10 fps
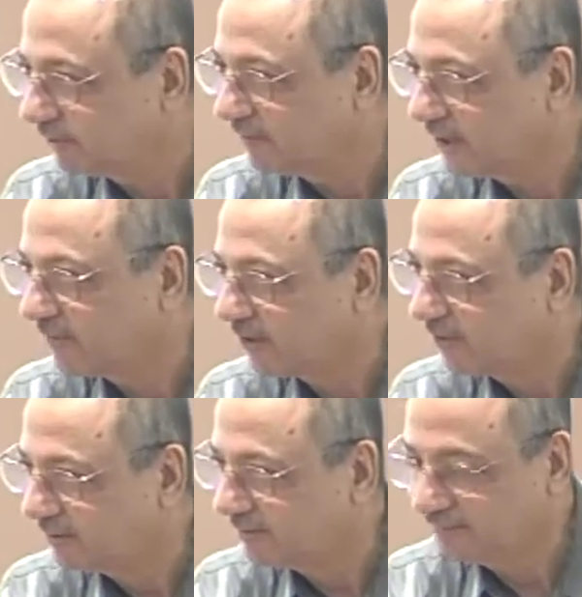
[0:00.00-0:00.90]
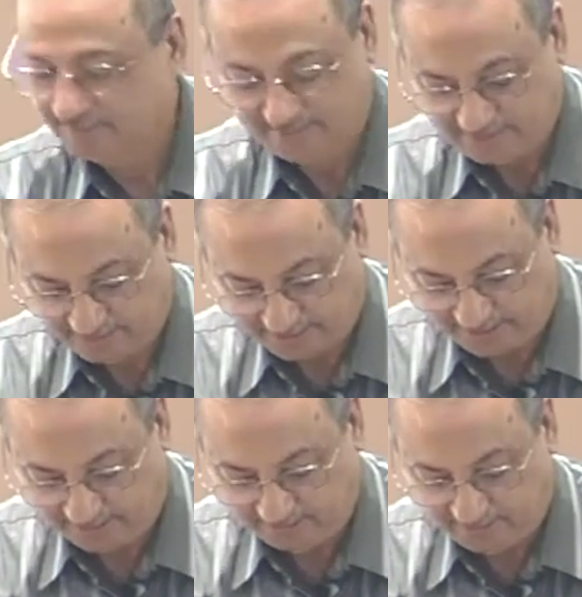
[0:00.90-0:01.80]
be a problem.
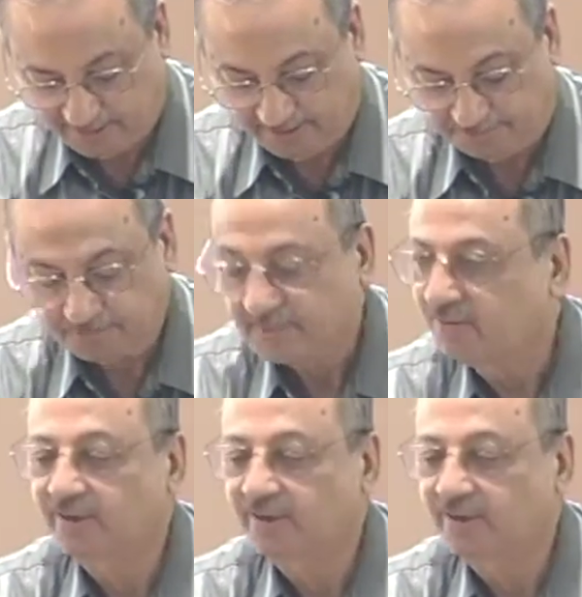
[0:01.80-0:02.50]
Okay. What